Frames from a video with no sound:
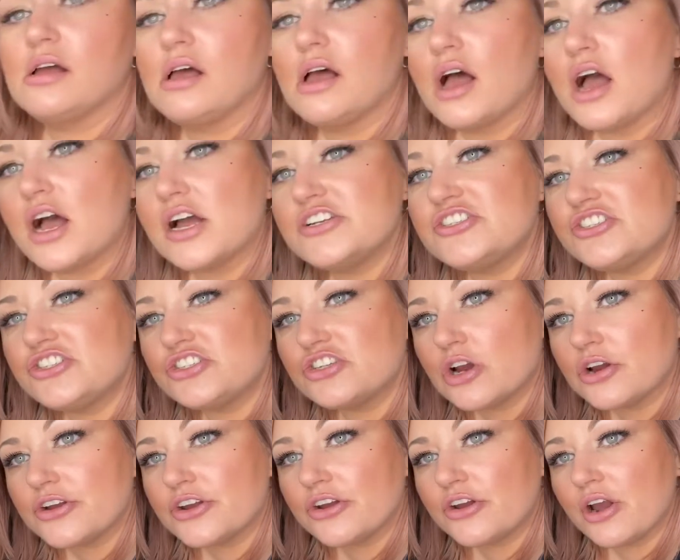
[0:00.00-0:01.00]
a
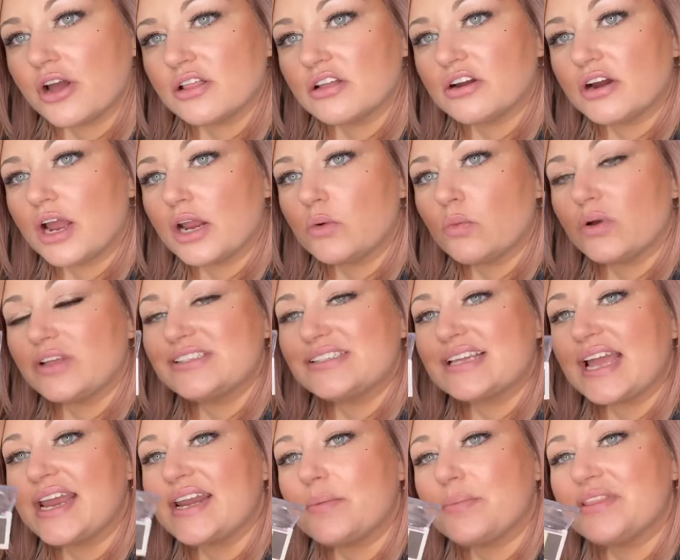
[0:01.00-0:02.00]
darker color on one
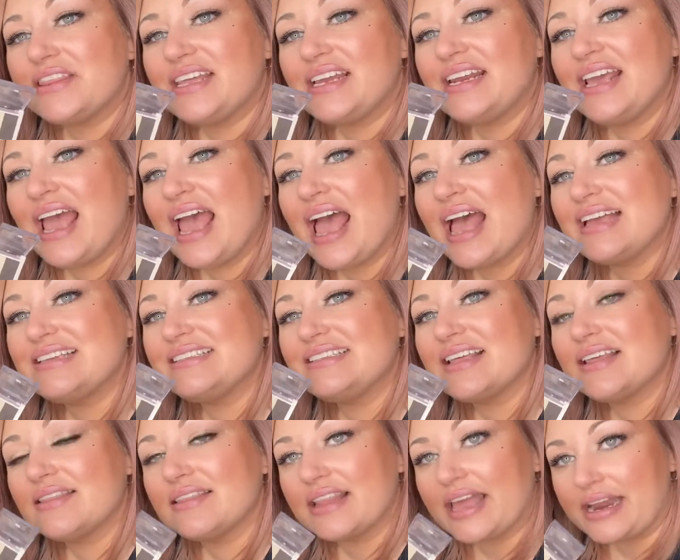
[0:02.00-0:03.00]
side, but then it has
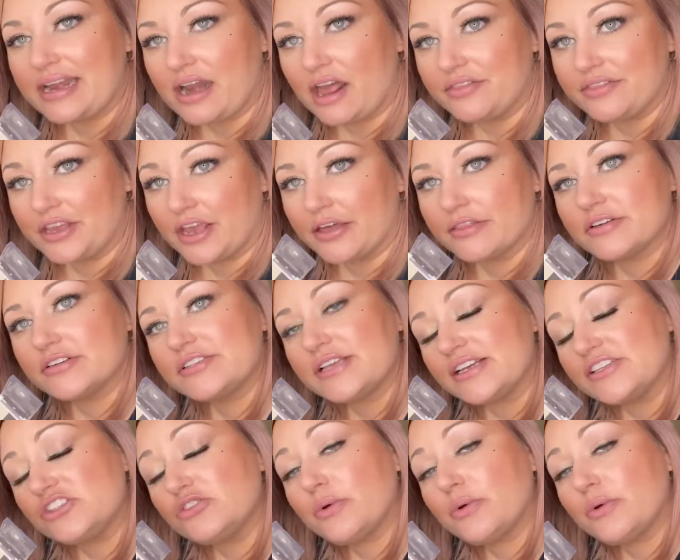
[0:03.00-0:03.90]
the light on the other side.